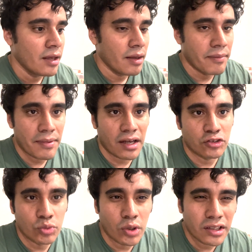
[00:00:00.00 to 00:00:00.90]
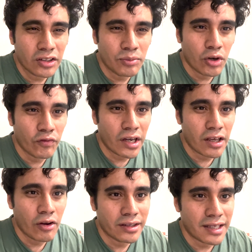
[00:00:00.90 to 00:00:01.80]
Maybe I'll do one little more
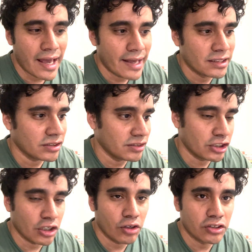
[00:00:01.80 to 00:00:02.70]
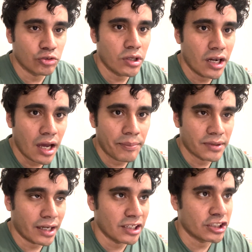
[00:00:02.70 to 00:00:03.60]
video at the end just to show the tweet up and
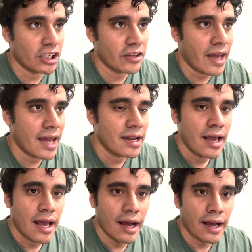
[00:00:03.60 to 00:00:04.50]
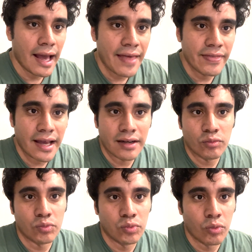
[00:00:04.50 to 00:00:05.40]
kind of share that. And
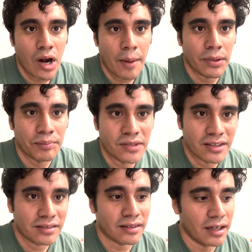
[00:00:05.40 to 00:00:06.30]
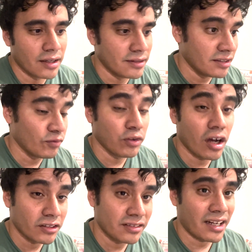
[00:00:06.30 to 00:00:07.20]
then we'll wrap up this
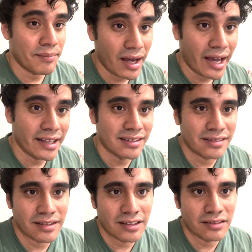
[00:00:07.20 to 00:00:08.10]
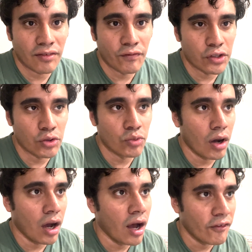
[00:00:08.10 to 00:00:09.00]
vlog, this kind of behind the scenes view
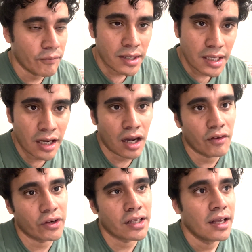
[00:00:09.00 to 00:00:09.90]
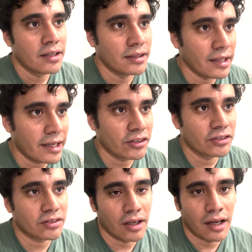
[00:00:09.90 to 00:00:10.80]
of me covering the
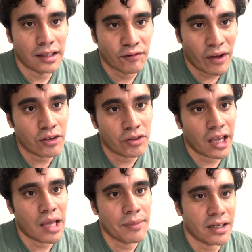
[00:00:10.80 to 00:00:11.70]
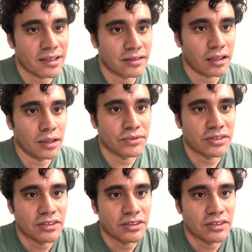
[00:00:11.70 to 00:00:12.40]
Lakers' final game against the Clippers this